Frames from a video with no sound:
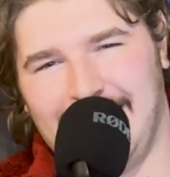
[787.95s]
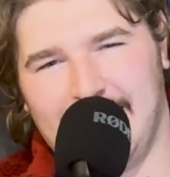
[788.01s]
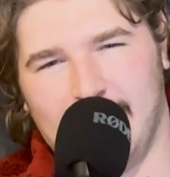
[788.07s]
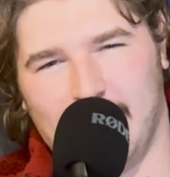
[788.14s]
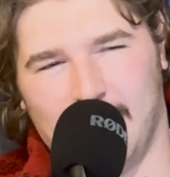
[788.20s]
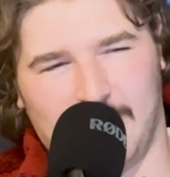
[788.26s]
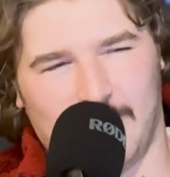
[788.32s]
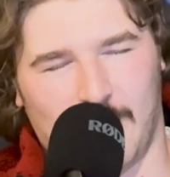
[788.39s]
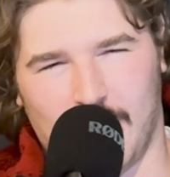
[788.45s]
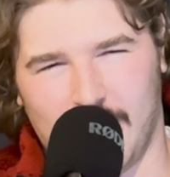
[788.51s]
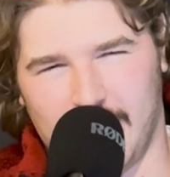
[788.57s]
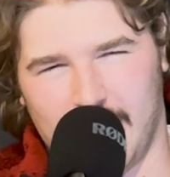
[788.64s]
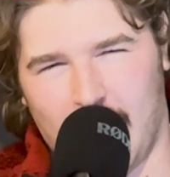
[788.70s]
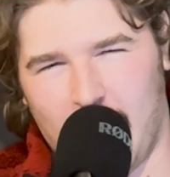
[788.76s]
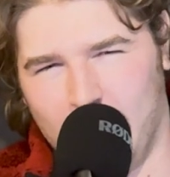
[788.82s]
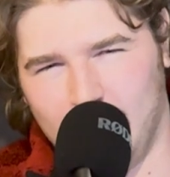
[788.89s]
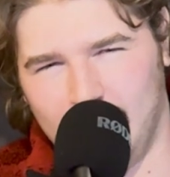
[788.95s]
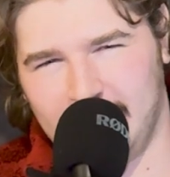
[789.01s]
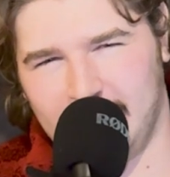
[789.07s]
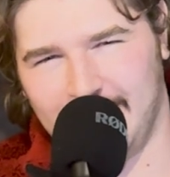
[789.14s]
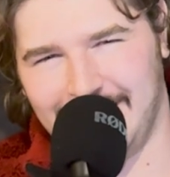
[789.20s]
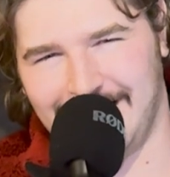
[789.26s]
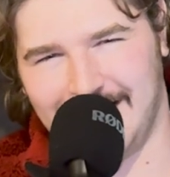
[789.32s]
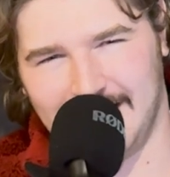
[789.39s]
would want oats
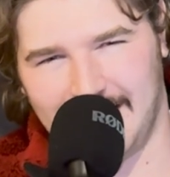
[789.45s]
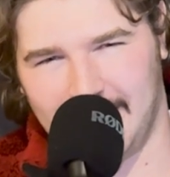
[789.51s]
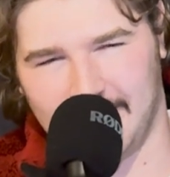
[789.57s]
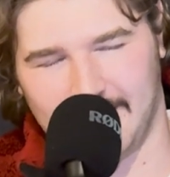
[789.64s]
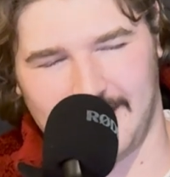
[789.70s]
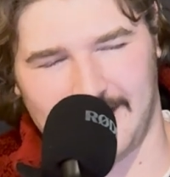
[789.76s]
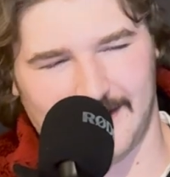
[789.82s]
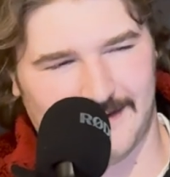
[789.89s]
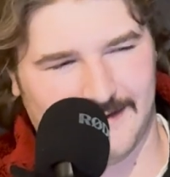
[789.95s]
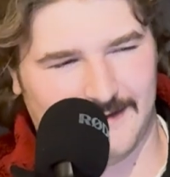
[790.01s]
with glitter in.